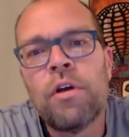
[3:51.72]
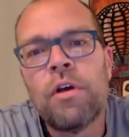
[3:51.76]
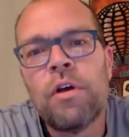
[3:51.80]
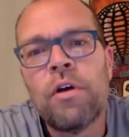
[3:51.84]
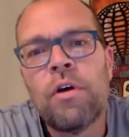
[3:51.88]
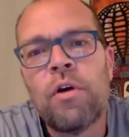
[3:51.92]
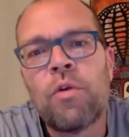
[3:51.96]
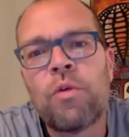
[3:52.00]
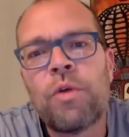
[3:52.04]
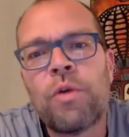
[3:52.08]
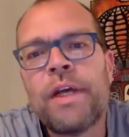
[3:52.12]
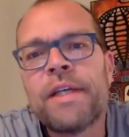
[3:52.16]

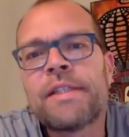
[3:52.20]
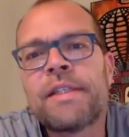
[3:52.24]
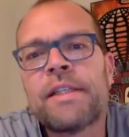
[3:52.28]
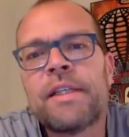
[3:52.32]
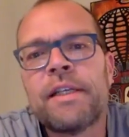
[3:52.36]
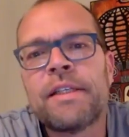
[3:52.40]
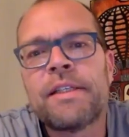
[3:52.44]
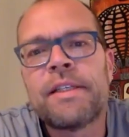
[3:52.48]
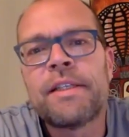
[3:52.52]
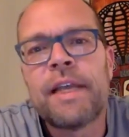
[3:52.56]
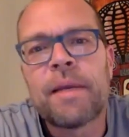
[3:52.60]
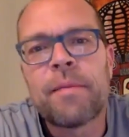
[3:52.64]
Horesta
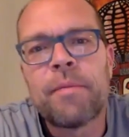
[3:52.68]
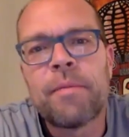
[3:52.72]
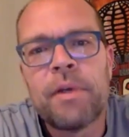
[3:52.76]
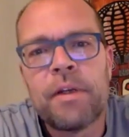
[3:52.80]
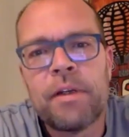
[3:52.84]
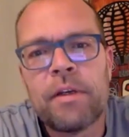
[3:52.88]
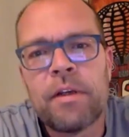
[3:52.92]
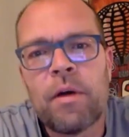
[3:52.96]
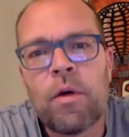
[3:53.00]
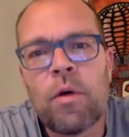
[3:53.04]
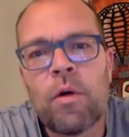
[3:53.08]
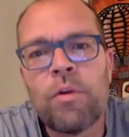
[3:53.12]

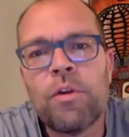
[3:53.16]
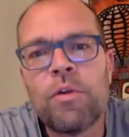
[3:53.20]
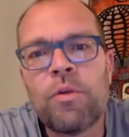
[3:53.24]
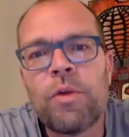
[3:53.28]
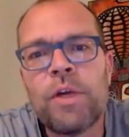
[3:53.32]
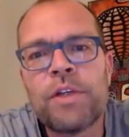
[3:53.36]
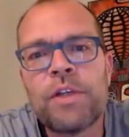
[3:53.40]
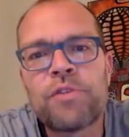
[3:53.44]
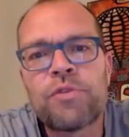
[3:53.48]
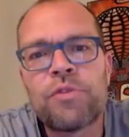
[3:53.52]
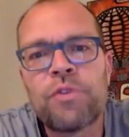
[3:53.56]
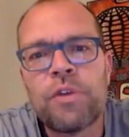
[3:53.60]
segment, all the
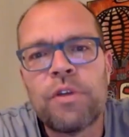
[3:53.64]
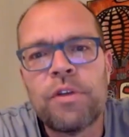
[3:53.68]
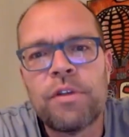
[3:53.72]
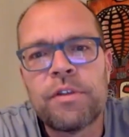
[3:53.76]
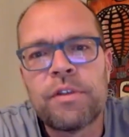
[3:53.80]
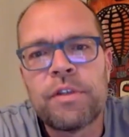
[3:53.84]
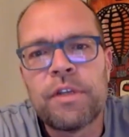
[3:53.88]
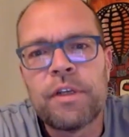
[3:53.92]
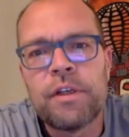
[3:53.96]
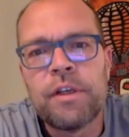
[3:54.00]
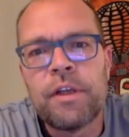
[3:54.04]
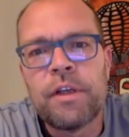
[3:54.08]
restaurants
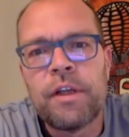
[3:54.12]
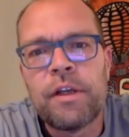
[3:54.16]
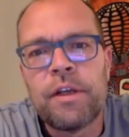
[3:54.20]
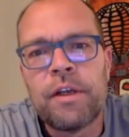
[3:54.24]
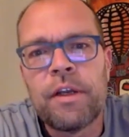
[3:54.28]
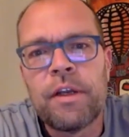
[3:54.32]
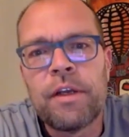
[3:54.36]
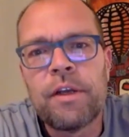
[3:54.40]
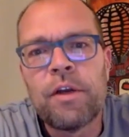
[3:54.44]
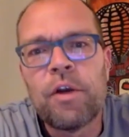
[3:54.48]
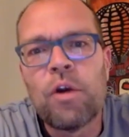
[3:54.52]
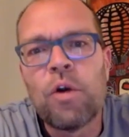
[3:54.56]
and
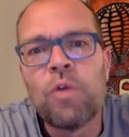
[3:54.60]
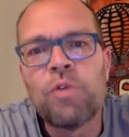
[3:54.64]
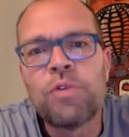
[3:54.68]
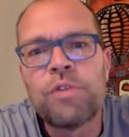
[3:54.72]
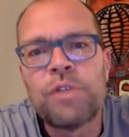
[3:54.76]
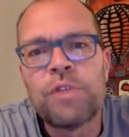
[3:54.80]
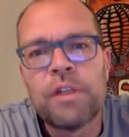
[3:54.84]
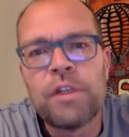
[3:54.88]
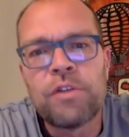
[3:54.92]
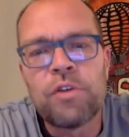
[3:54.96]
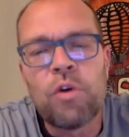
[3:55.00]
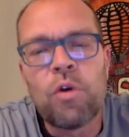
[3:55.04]

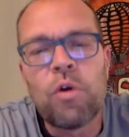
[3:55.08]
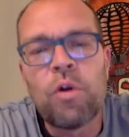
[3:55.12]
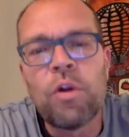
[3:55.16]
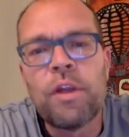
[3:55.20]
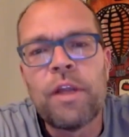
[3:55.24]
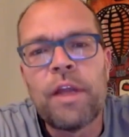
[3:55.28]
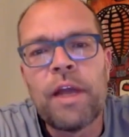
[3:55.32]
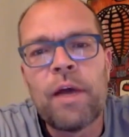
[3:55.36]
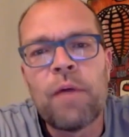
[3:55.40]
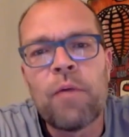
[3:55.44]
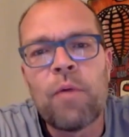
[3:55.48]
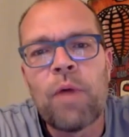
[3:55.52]
hotels, all
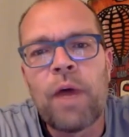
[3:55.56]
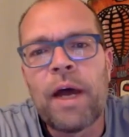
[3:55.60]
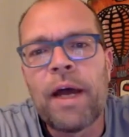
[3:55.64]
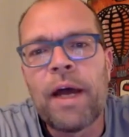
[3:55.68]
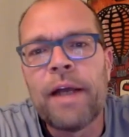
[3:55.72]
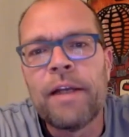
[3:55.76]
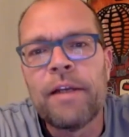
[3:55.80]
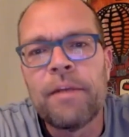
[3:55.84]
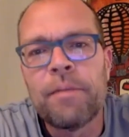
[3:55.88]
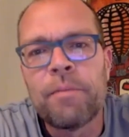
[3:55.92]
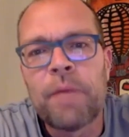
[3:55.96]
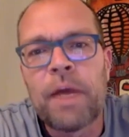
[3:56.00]
their
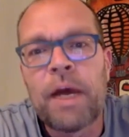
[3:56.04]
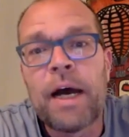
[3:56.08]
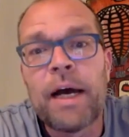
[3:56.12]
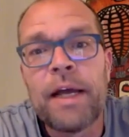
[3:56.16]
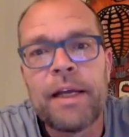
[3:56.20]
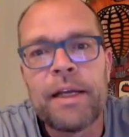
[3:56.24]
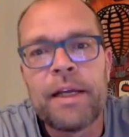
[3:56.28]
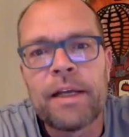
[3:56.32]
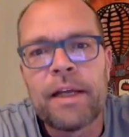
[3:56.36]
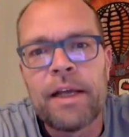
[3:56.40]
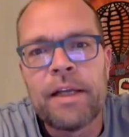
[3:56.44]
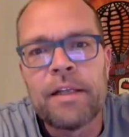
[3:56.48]
wine
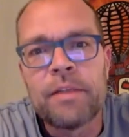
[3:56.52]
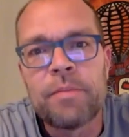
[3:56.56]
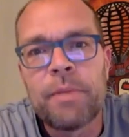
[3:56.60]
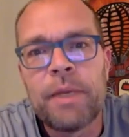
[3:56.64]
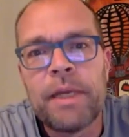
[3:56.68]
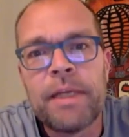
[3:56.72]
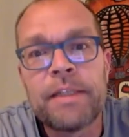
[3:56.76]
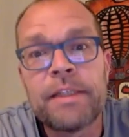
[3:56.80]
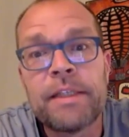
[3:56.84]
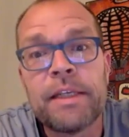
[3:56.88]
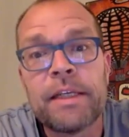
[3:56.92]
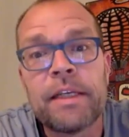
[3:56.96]
buying has
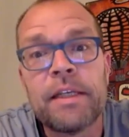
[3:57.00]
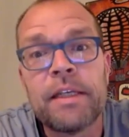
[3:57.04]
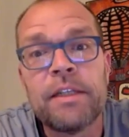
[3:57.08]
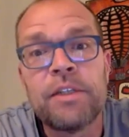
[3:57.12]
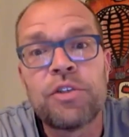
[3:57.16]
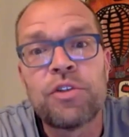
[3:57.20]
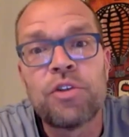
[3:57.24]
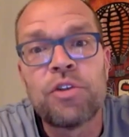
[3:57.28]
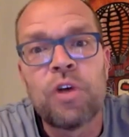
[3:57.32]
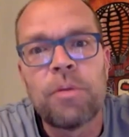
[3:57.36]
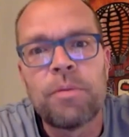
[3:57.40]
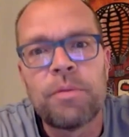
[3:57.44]
basically
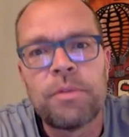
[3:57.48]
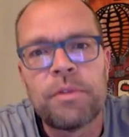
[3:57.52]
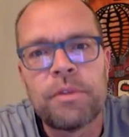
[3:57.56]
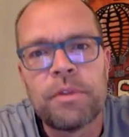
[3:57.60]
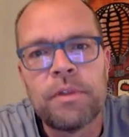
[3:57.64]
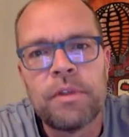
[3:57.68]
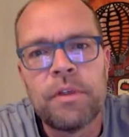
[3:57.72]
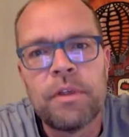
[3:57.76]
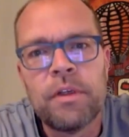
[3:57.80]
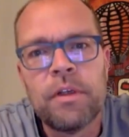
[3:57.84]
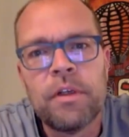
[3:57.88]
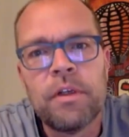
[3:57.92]
stopped.
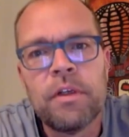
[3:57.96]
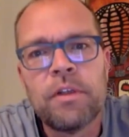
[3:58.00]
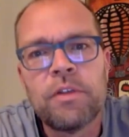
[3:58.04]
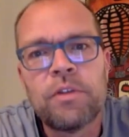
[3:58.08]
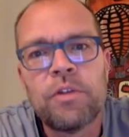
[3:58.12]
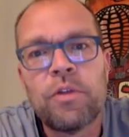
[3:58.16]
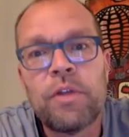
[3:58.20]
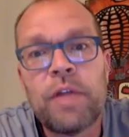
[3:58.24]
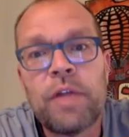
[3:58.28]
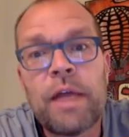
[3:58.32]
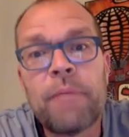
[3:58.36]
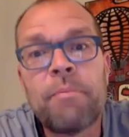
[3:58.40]

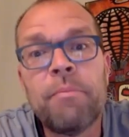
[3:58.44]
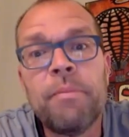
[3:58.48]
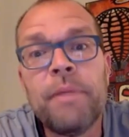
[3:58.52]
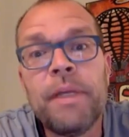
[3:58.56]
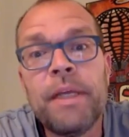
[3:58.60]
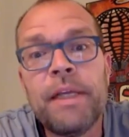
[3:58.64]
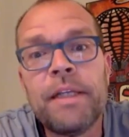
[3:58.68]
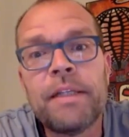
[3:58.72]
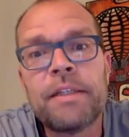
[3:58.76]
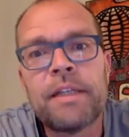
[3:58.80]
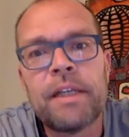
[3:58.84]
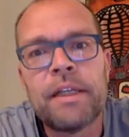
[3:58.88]
So that
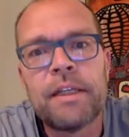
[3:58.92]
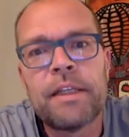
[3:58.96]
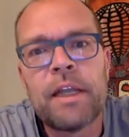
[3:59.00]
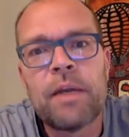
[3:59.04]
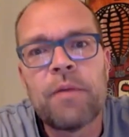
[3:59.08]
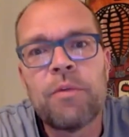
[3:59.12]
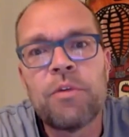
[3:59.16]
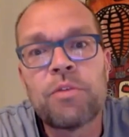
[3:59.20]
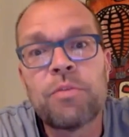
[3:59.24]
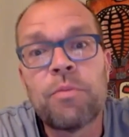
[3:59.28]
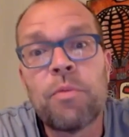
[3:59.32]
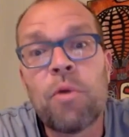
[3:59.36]
means that there
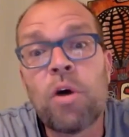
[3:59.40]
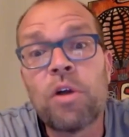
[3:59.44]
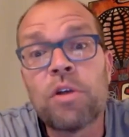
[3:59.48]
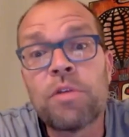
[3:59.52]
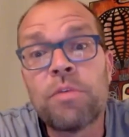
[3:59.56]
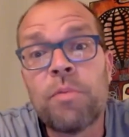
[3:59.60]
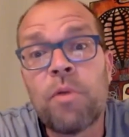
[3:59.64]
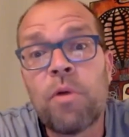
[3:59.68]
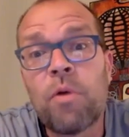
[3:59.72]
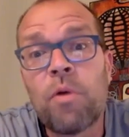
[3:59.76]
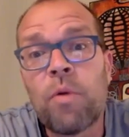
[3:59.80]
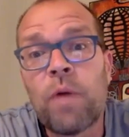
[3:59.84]
is much
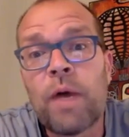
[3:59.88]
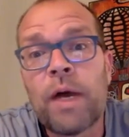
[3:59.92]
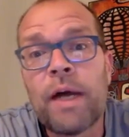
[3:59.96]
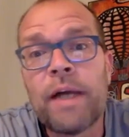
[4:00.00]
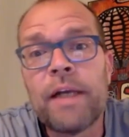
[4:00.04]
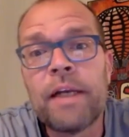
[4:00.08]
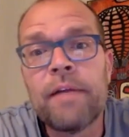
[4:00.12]
more wine